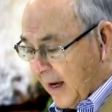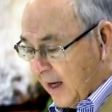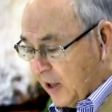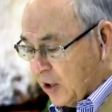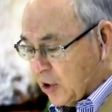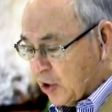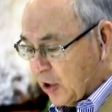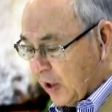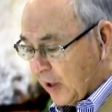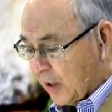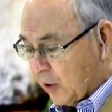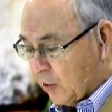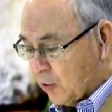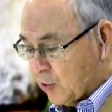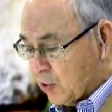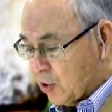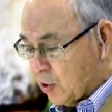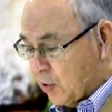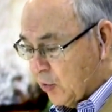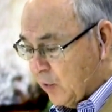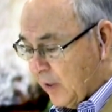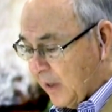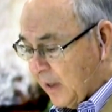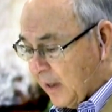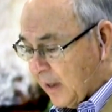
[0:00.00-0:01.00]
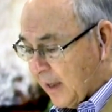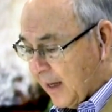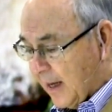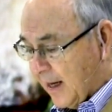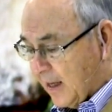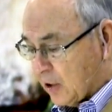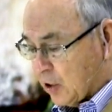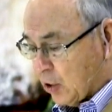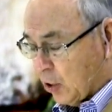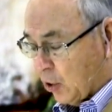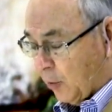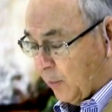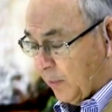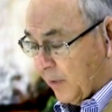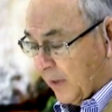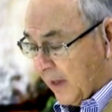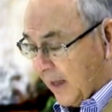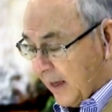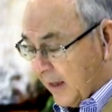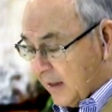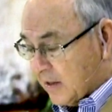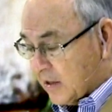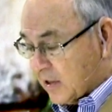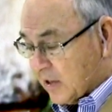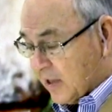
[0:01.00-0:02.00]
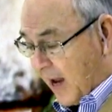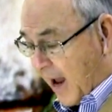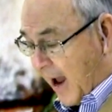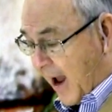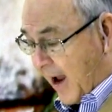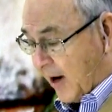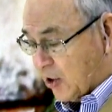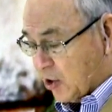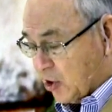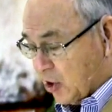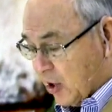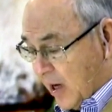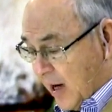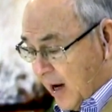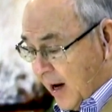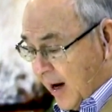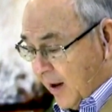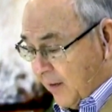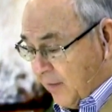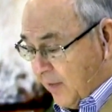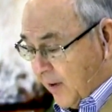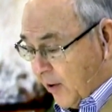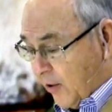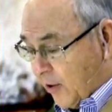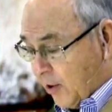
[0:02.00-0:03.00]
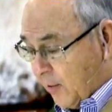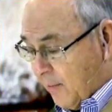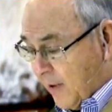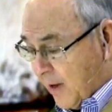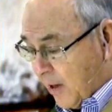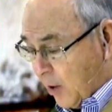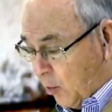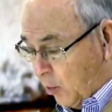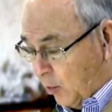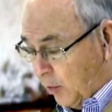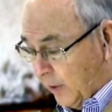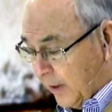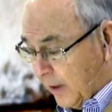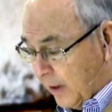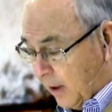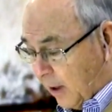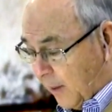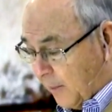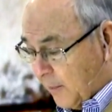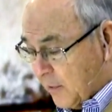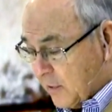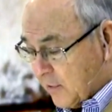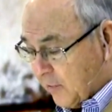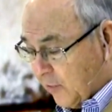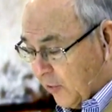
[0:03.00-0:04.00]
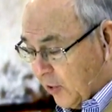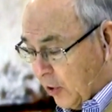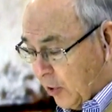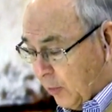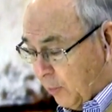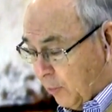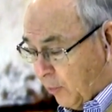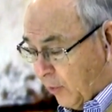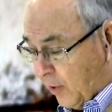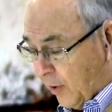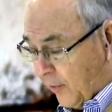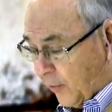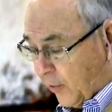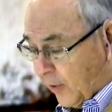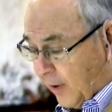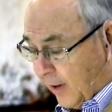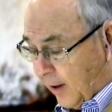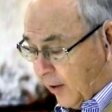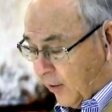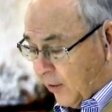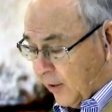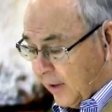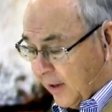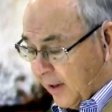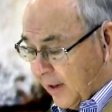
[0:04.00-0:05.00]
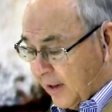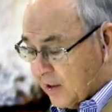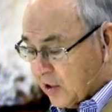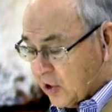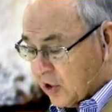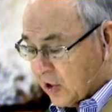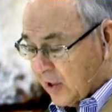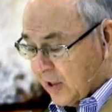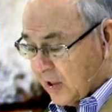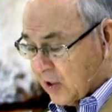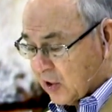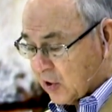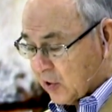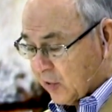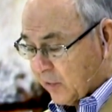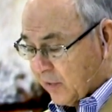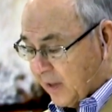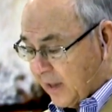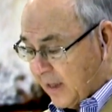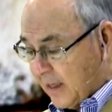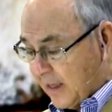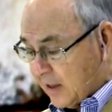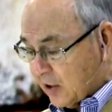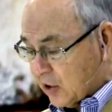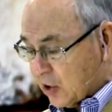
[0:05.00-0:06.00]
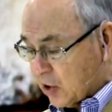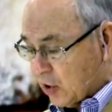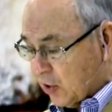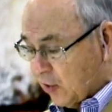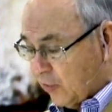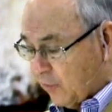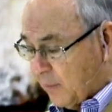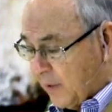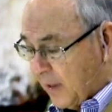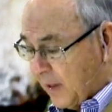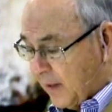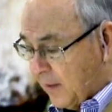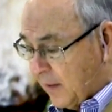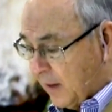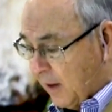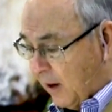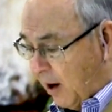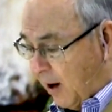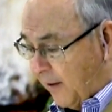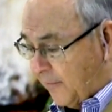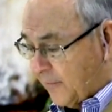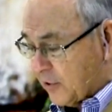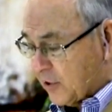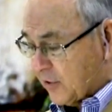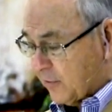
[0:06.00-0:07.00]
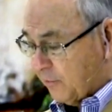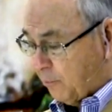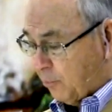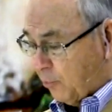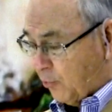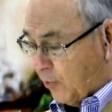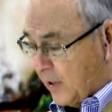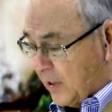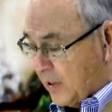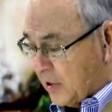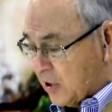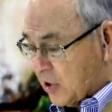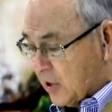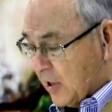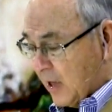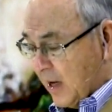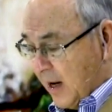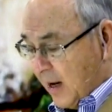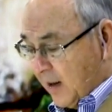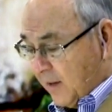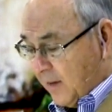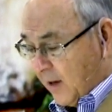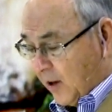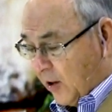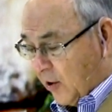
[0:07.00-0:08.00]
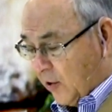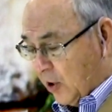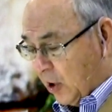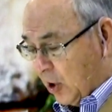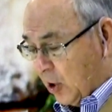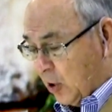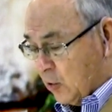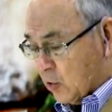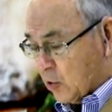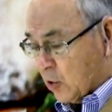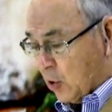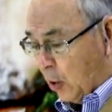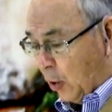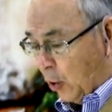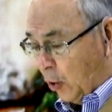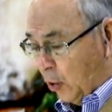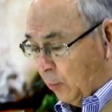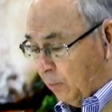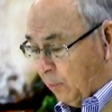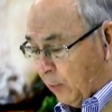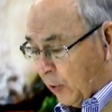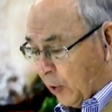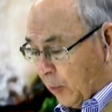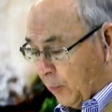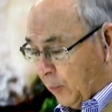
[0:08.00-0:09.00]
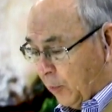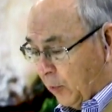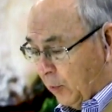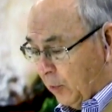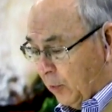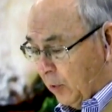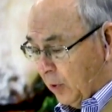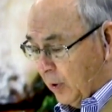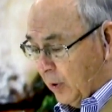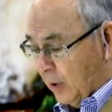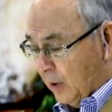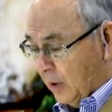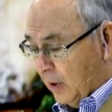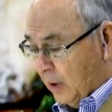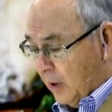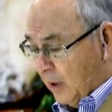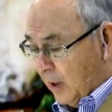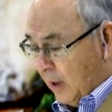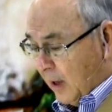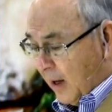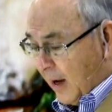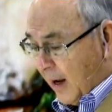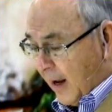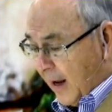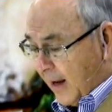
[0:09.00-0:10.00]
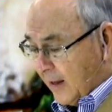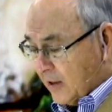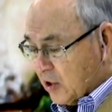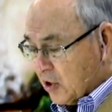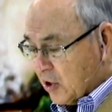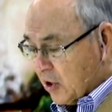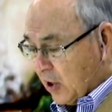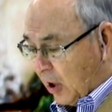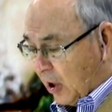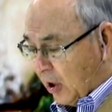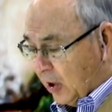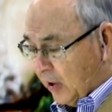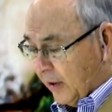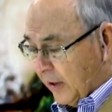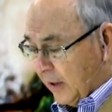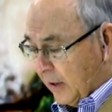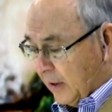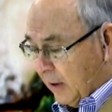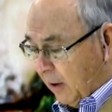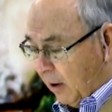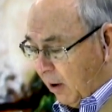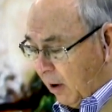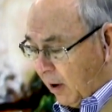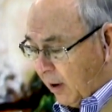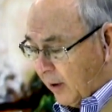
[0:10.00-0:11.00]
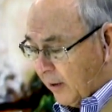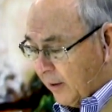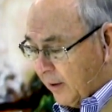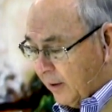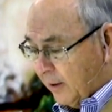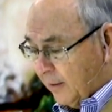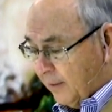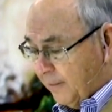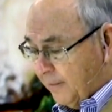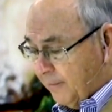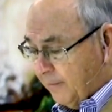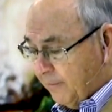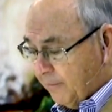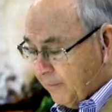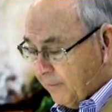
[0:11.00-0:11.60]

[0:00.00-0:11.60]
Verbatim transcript: a checkered tunic, a turban, and a sash. And they are to make holy garments for your brother Aaron and his sons, so that he can serve me in the office of priest. They are to use gold, purple, and scarlet yarn,